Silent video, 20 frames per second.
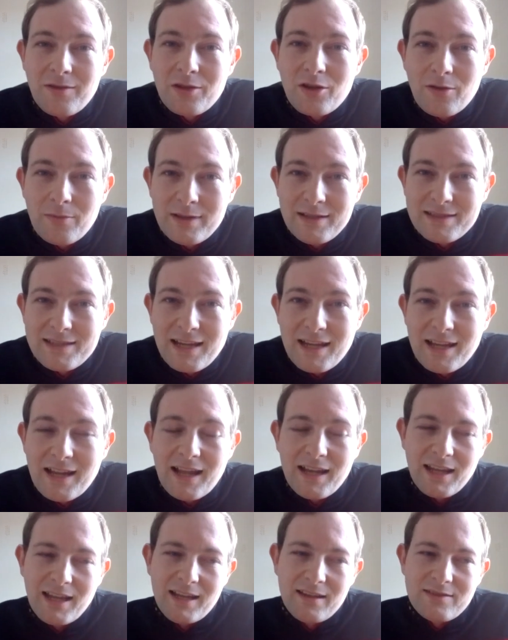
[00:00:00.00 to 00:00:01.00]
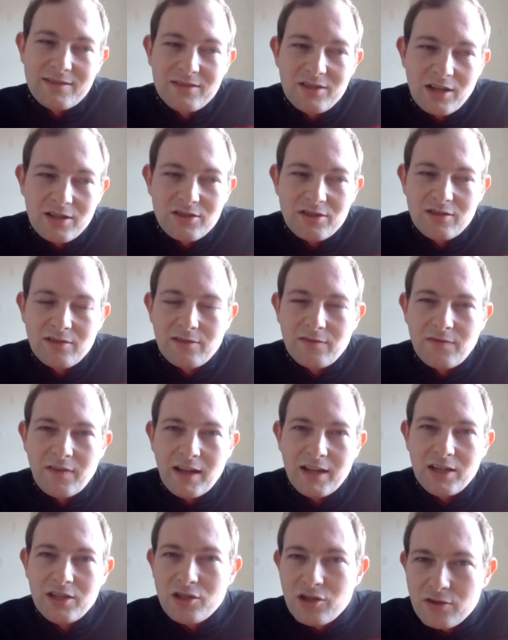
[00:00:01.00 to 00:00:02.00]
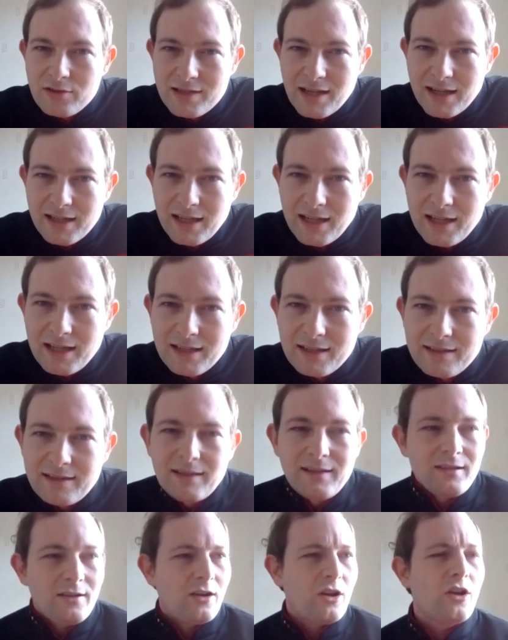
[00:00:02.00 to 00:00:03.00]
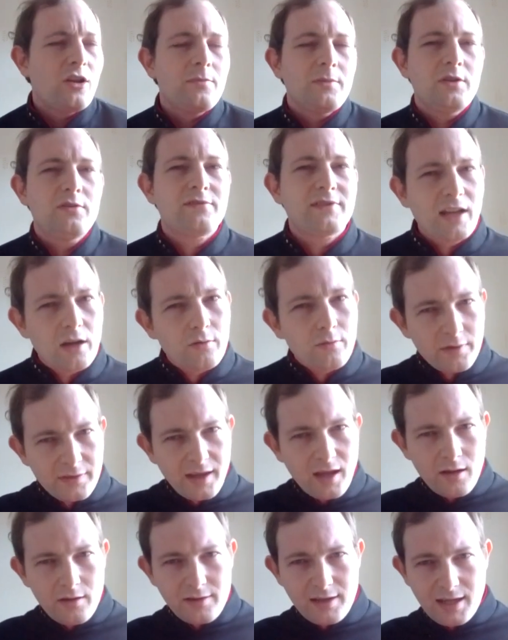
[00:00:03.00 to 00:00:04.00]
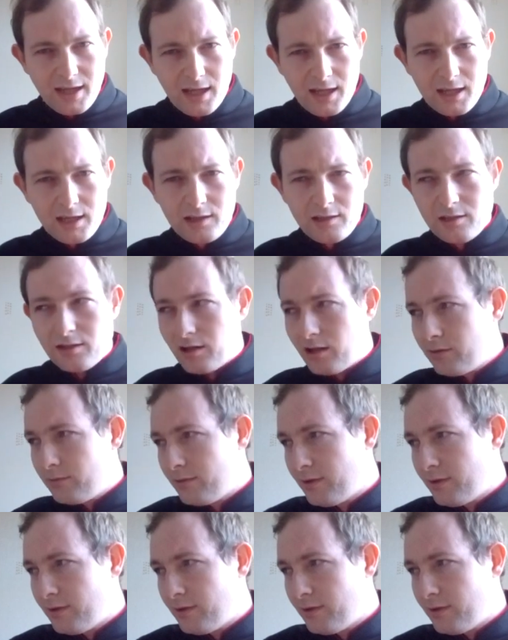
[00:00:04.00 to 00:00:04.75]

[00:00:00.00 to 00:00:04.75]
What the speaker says: comments in, any suggestions for any new techniques. I hope you dealt with that okay, you know,